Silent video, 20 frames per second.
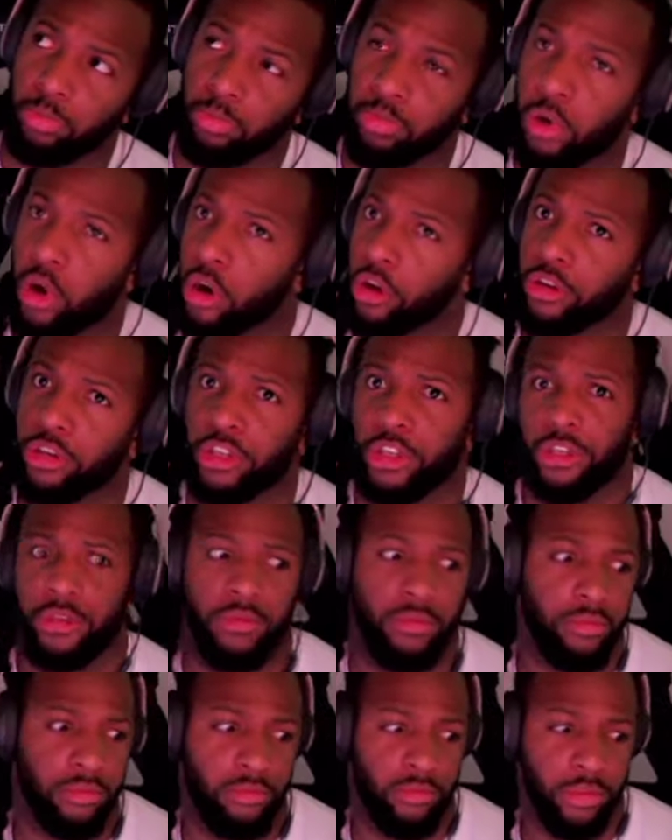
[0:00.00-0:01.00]
Part
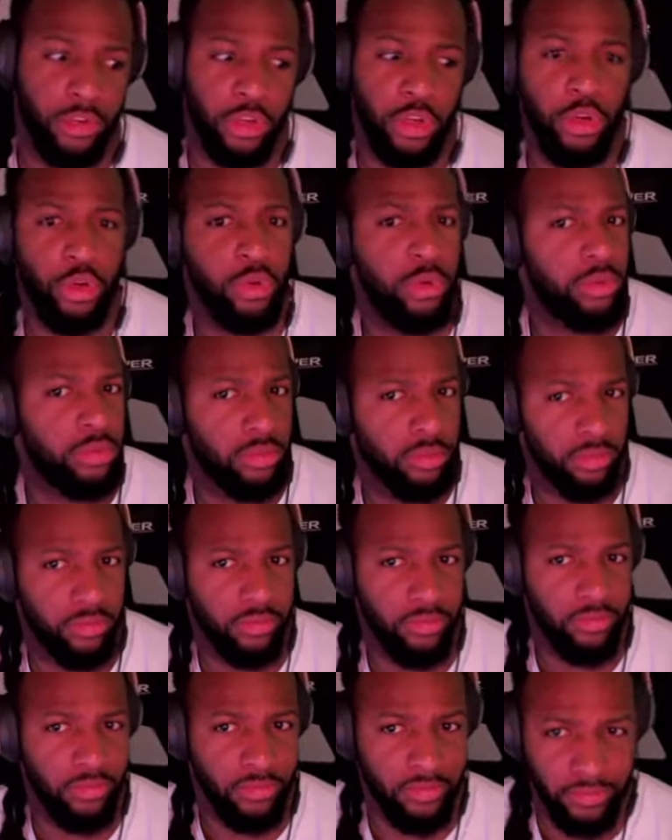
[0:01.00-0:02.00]
two.
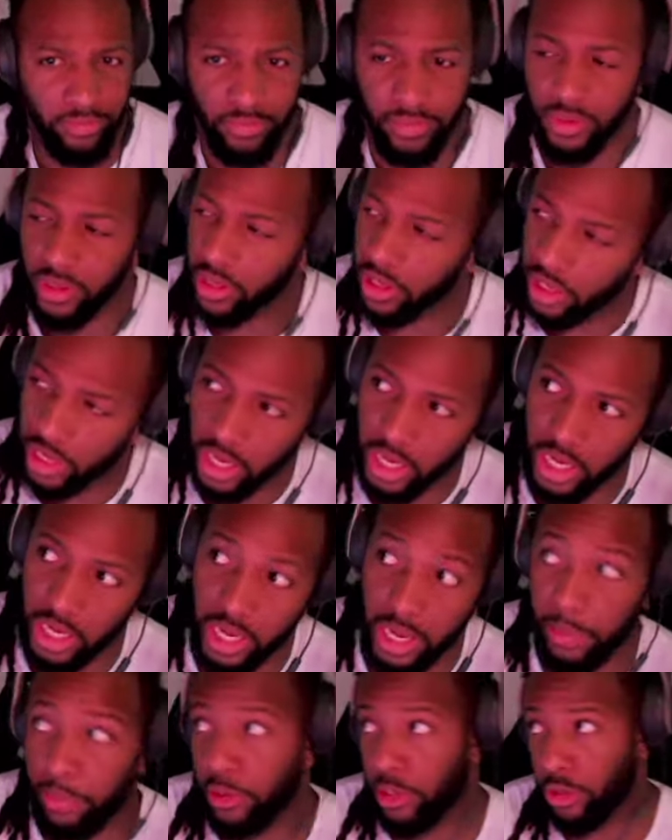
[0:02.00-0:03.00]
Uh
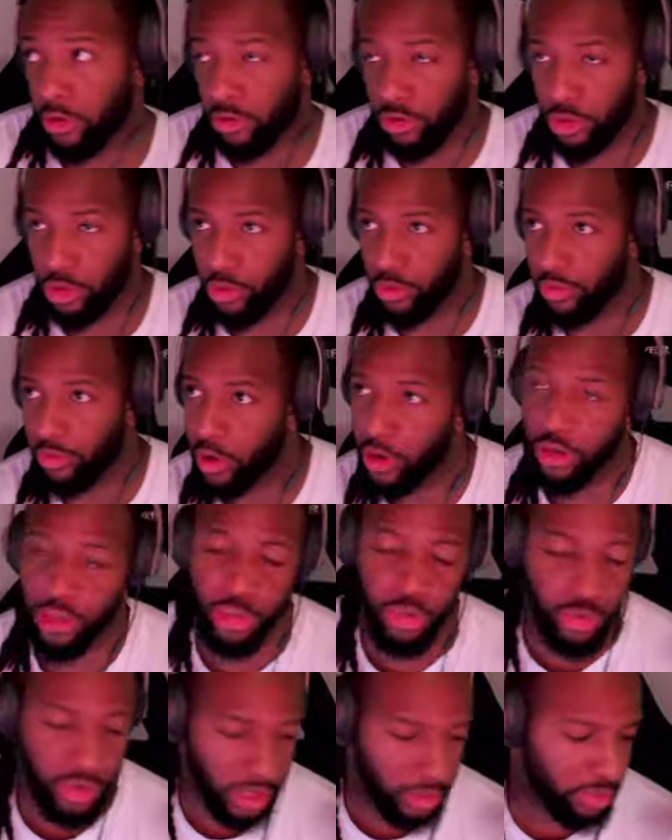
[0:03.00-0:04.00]
episode two. Part
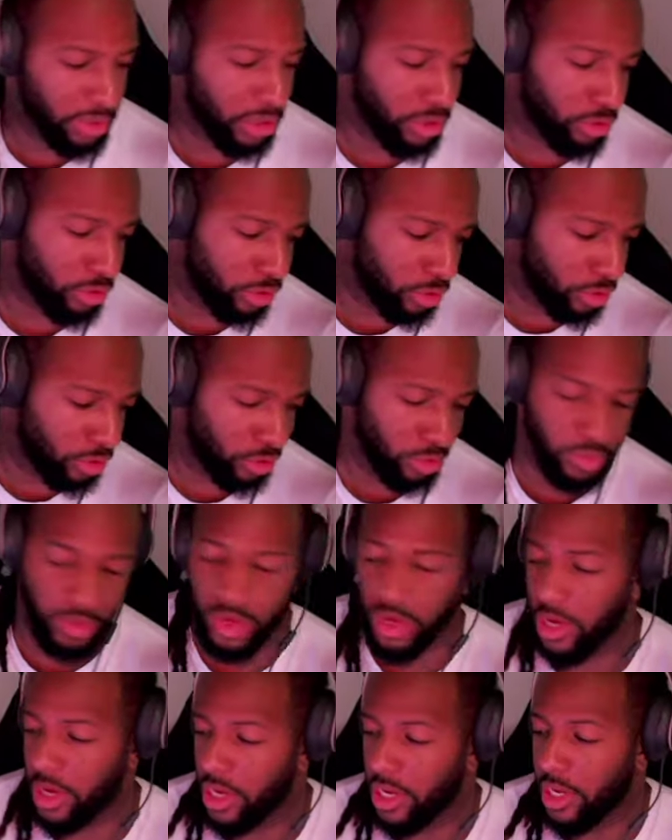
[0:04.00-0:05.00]
two, episode two.
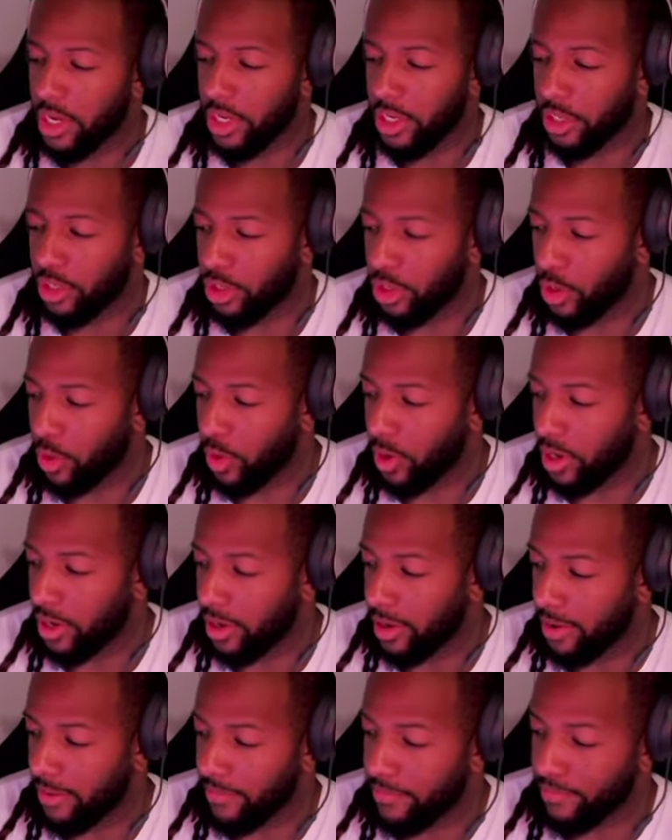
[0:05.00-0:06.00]
So
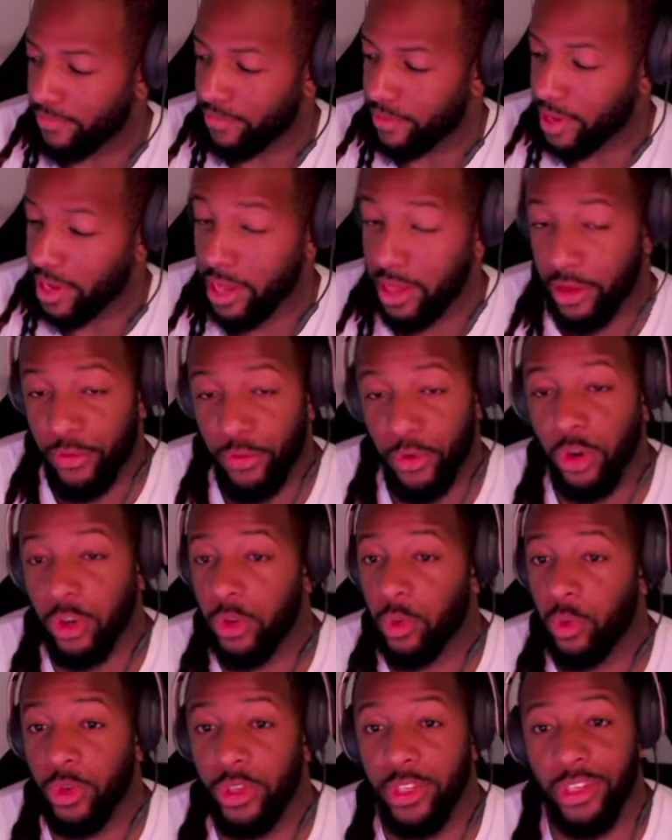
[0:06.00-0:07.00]
um yeah, the first
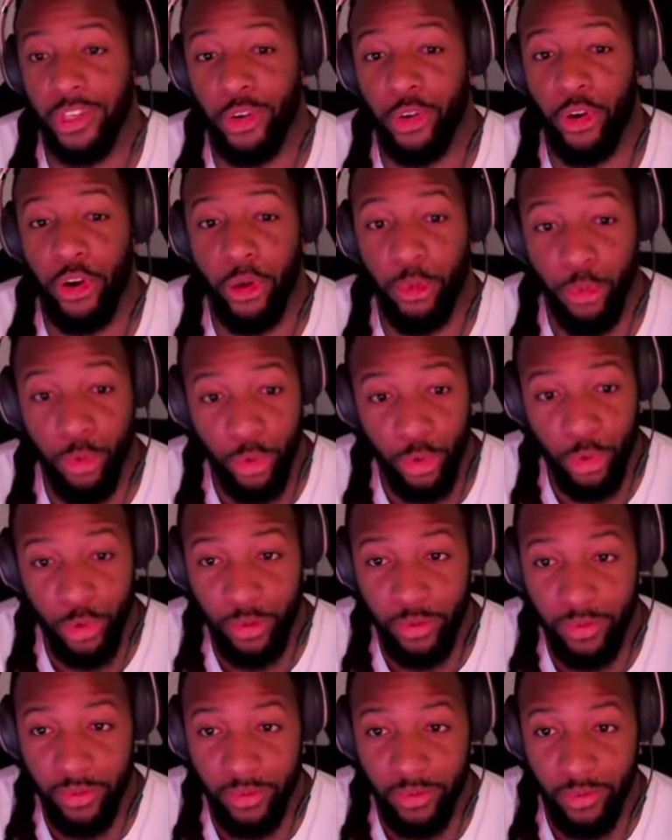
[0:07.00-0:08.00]
one was incredible.
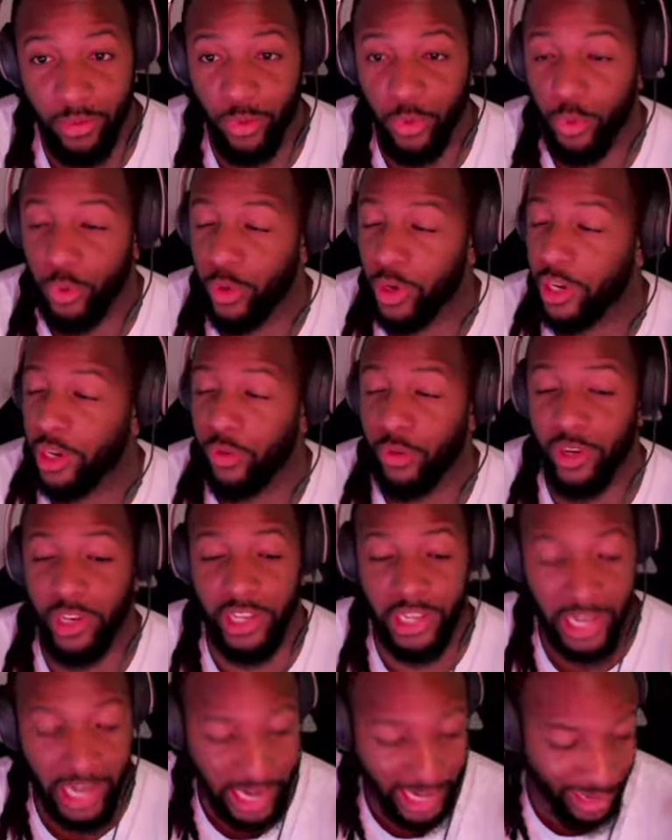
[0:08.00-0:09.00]
Really, really
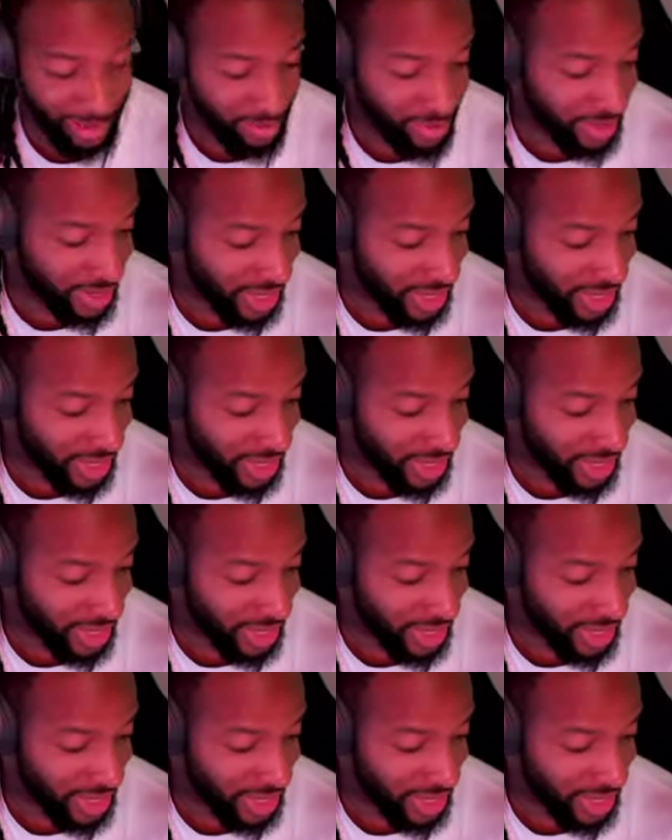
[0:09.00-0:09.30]
hype.